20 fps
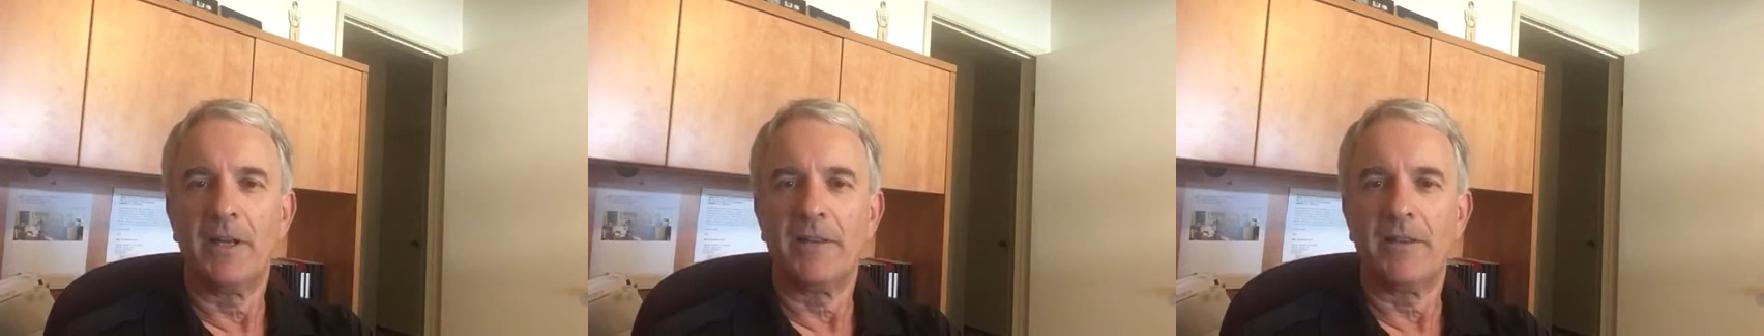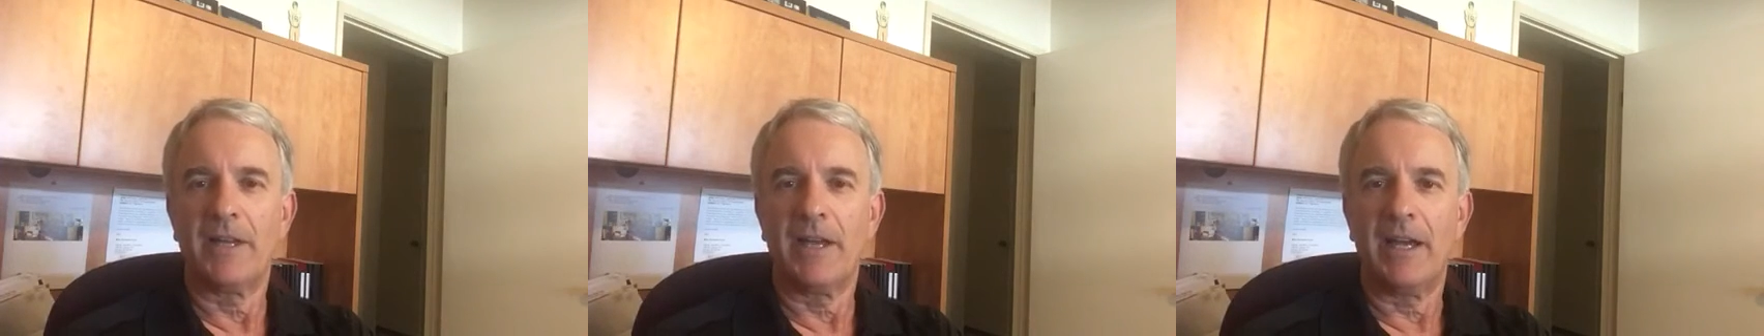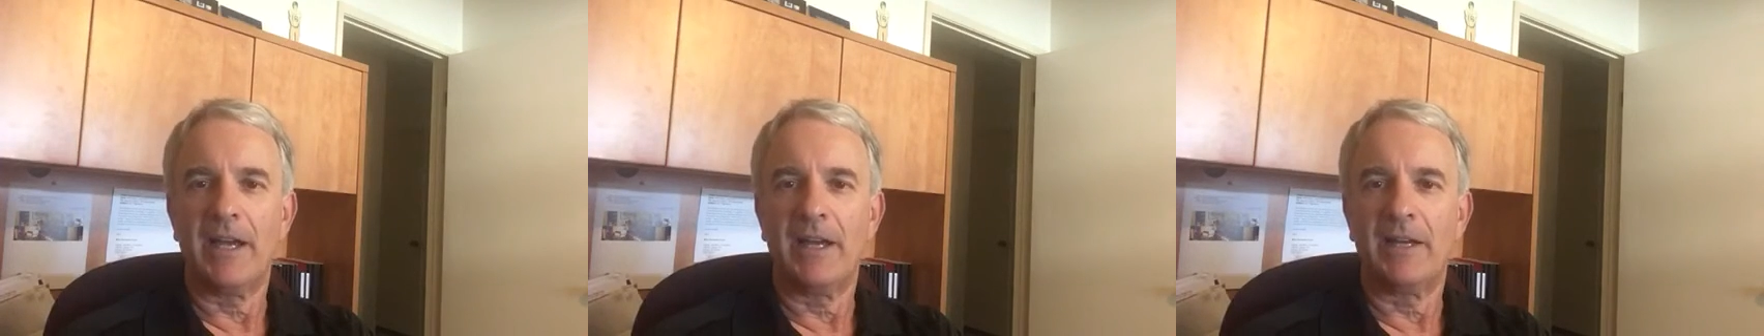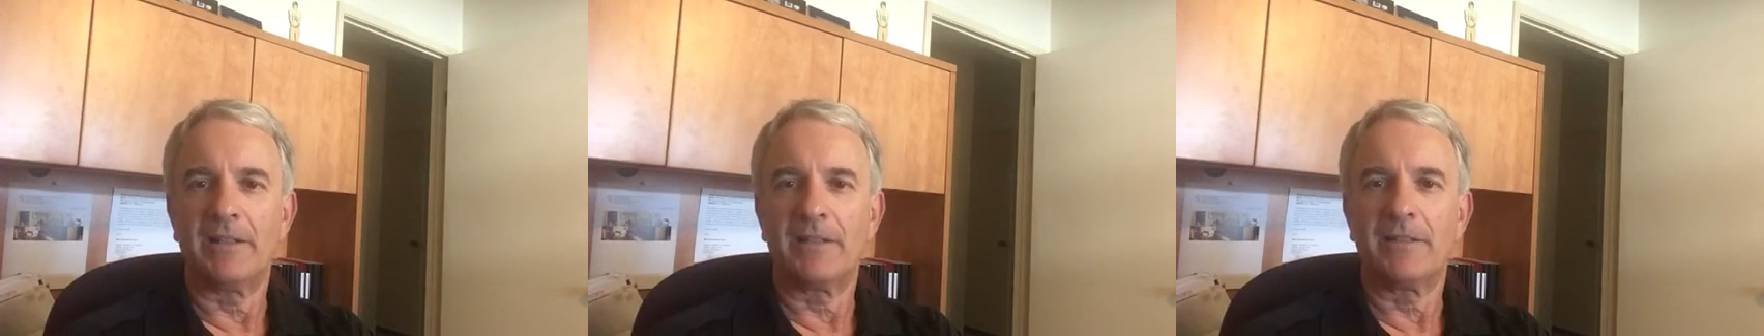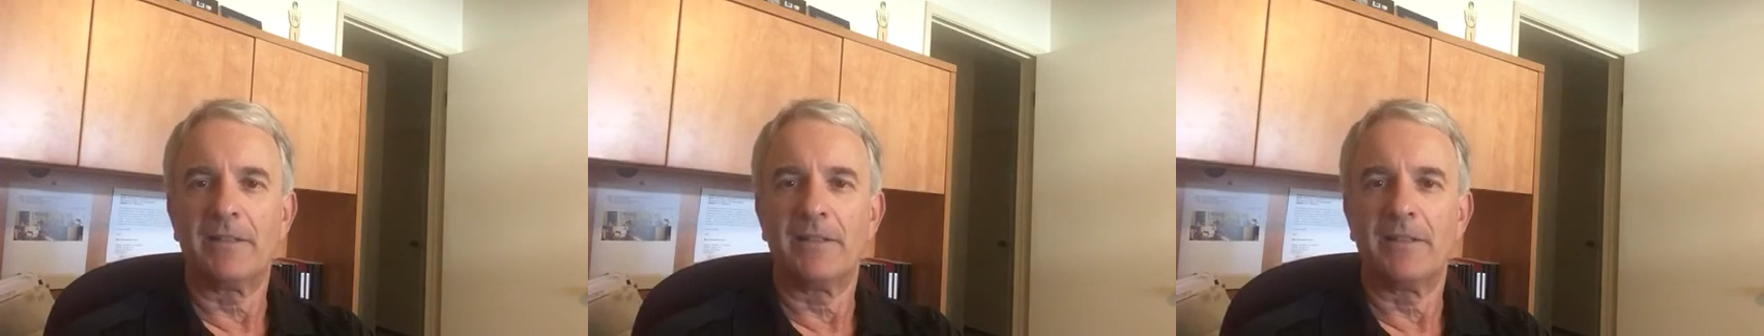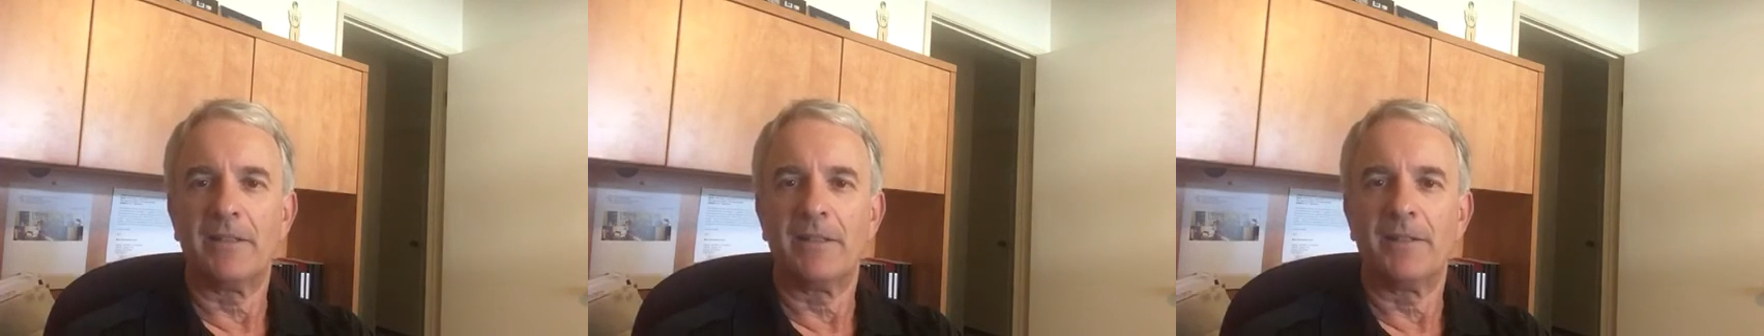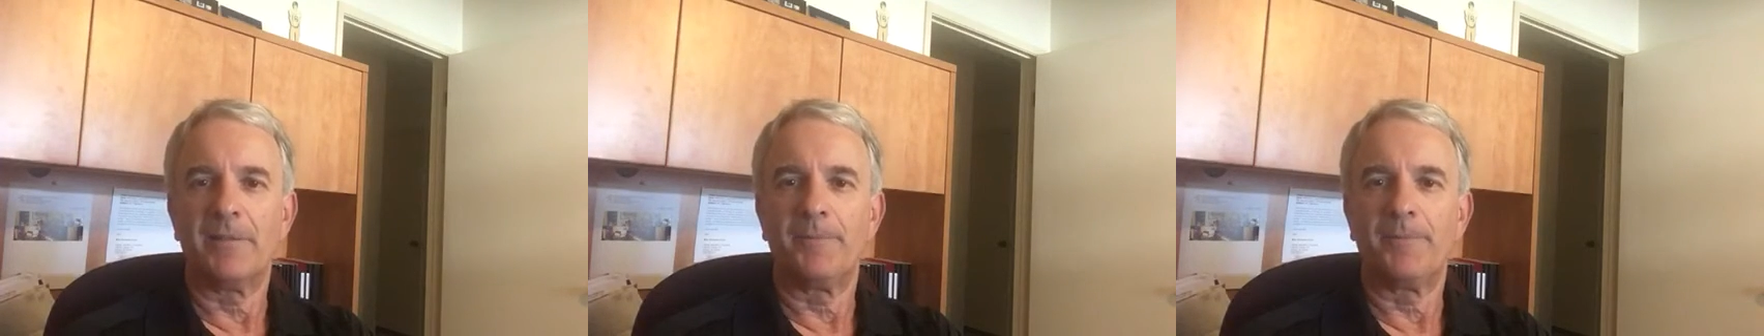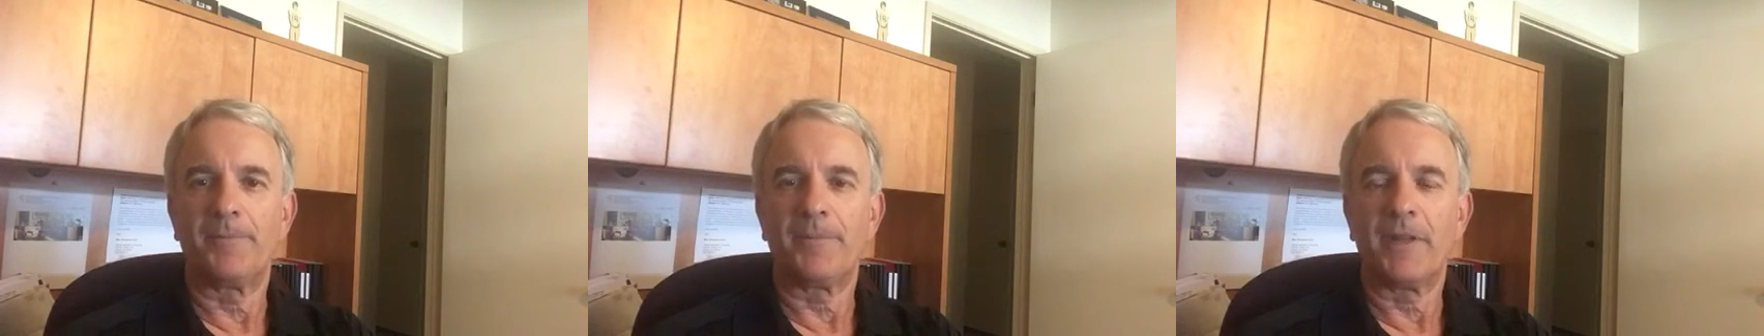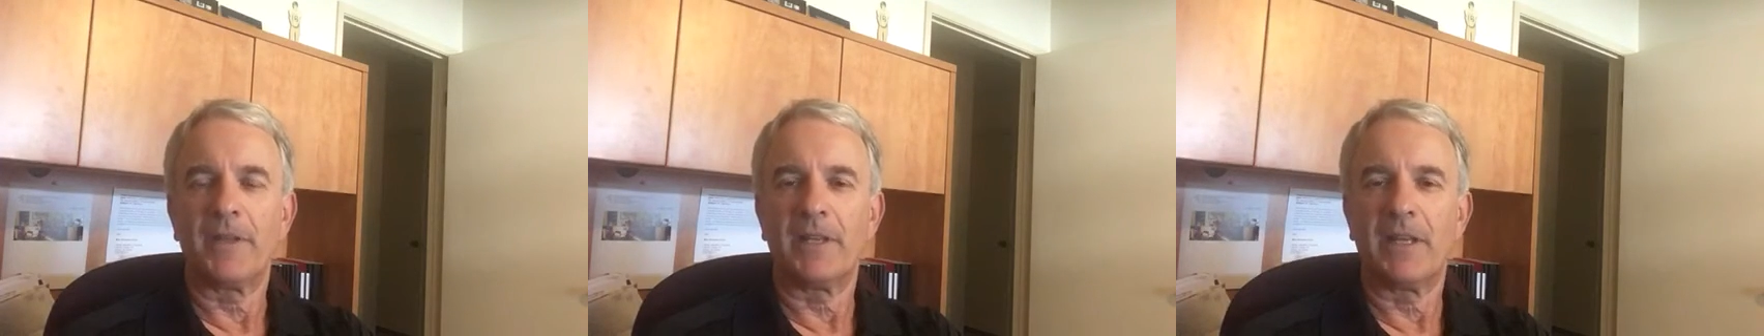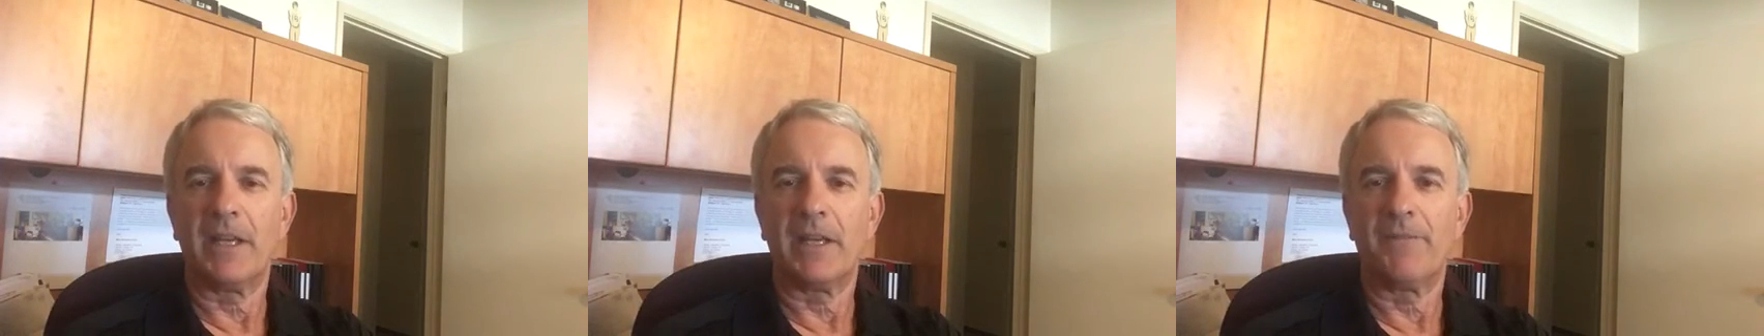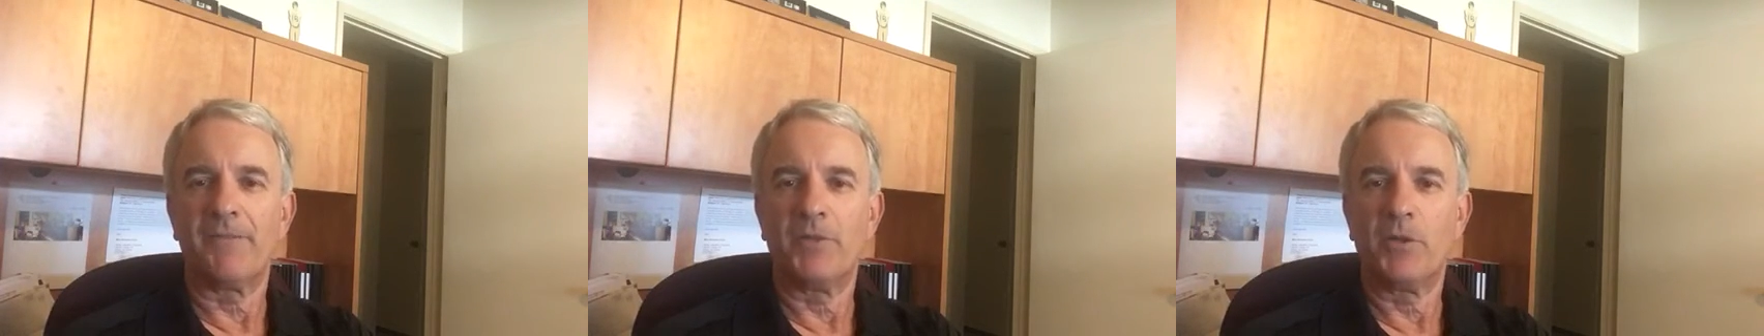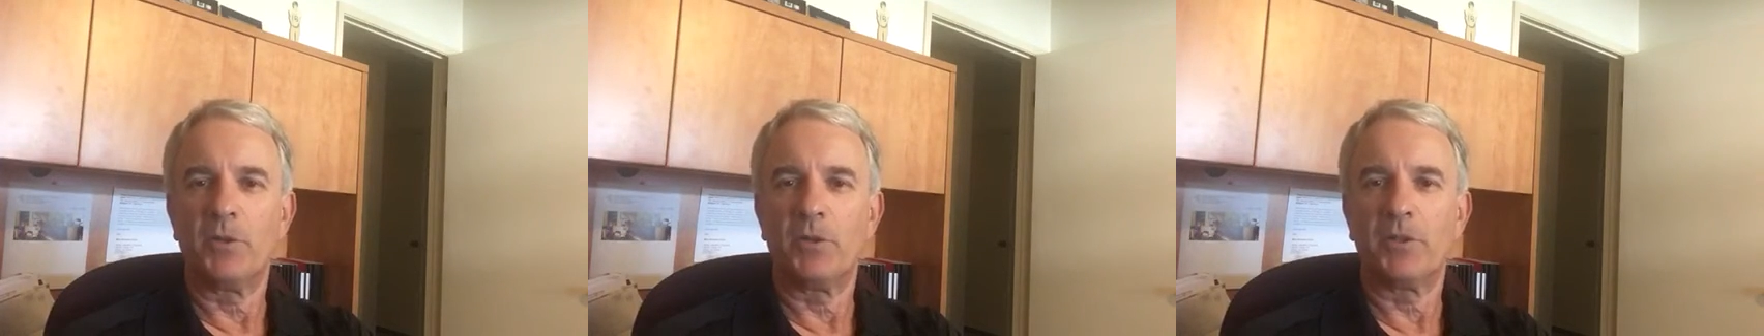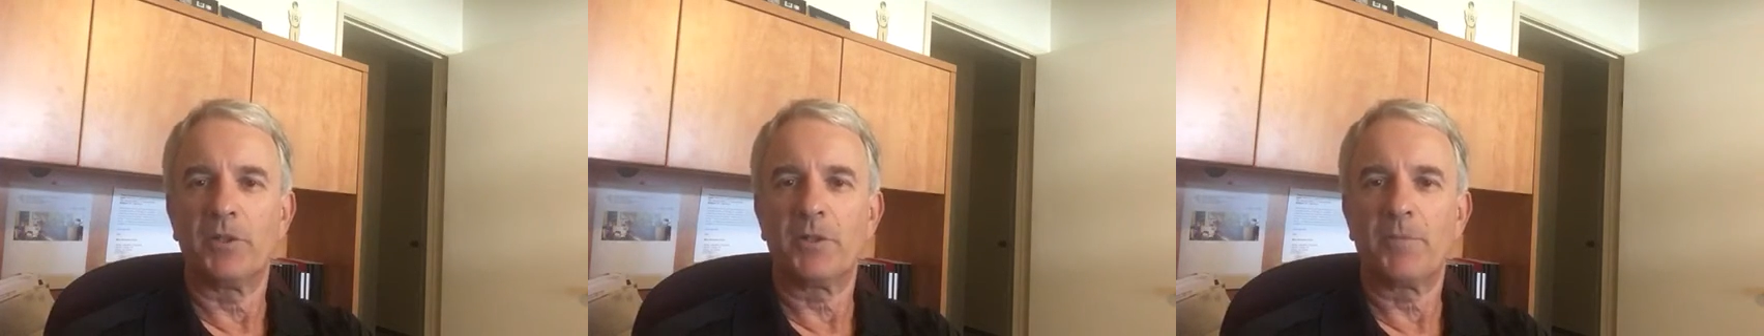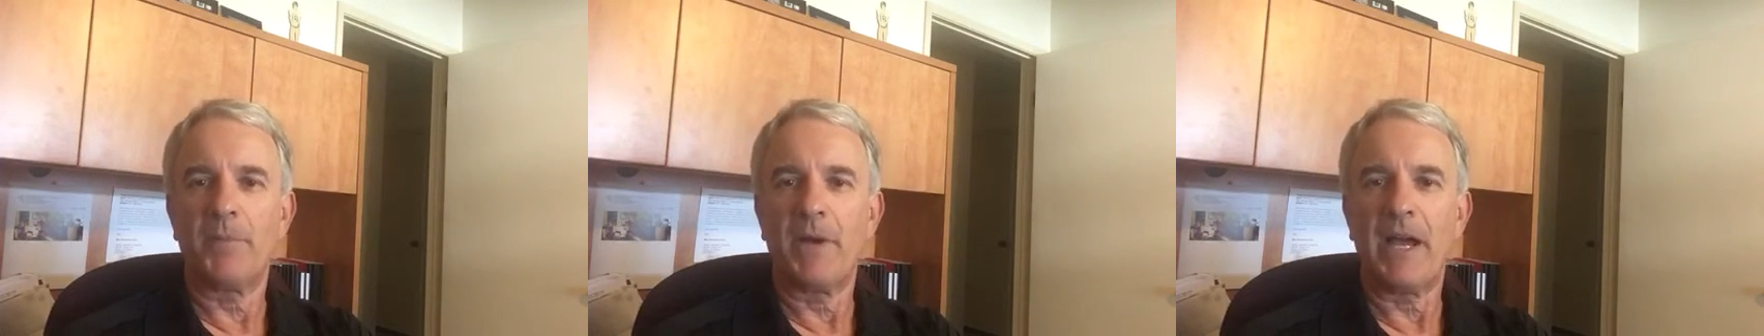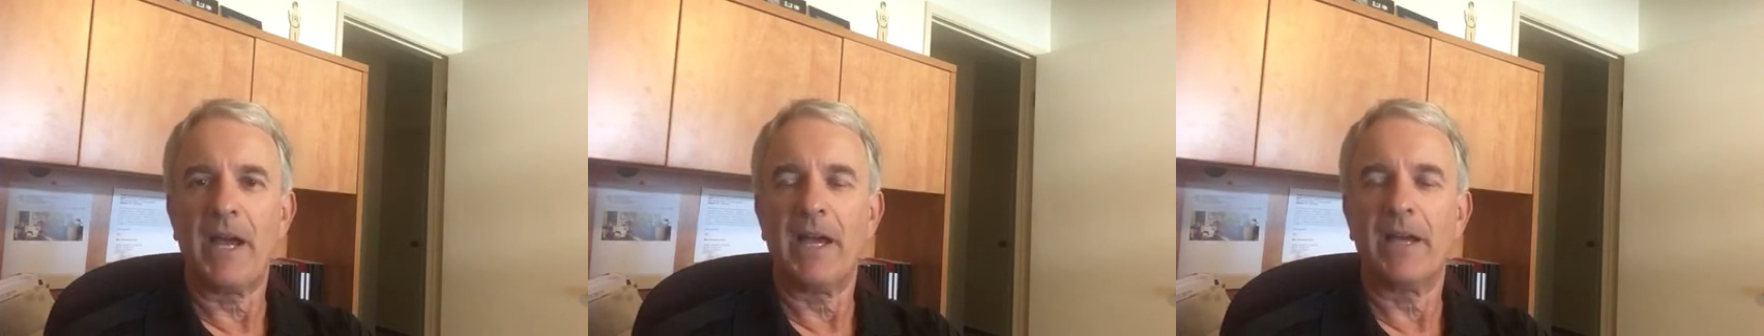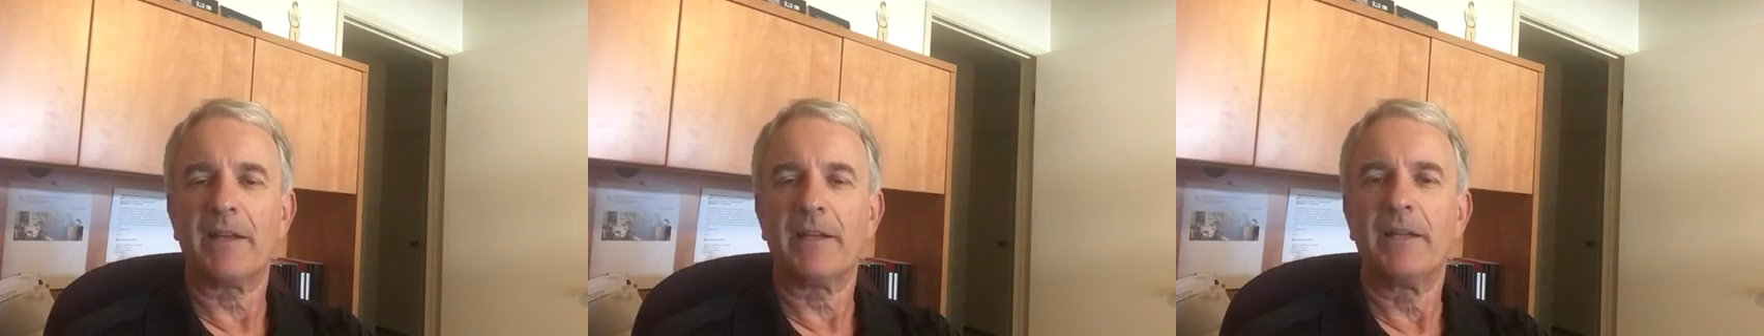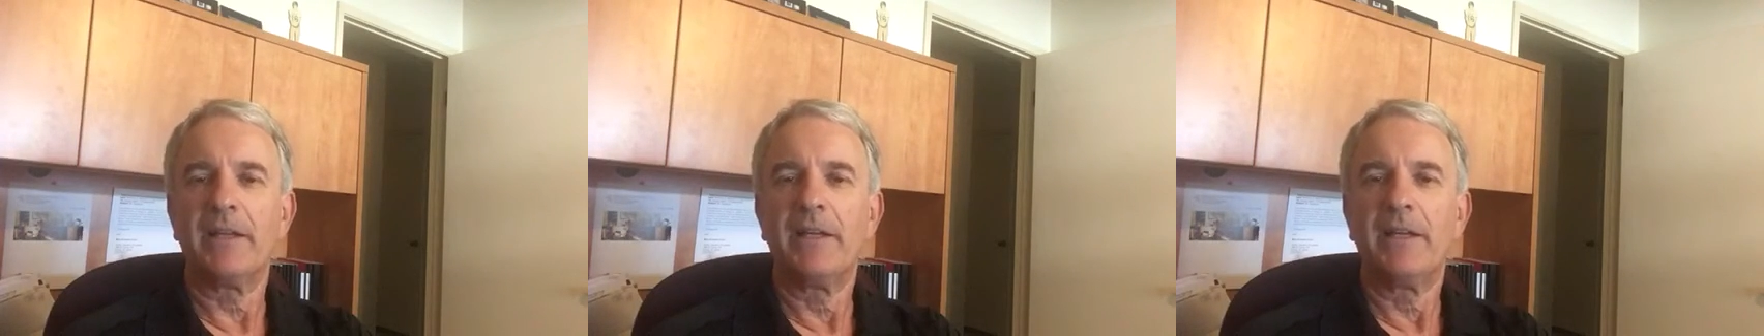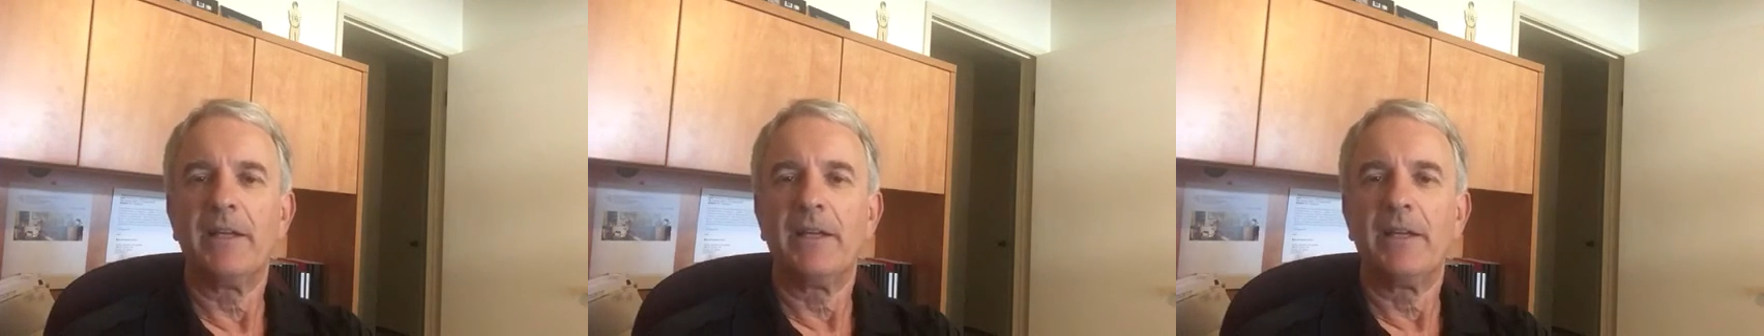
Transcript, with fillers: That, um, that if you look back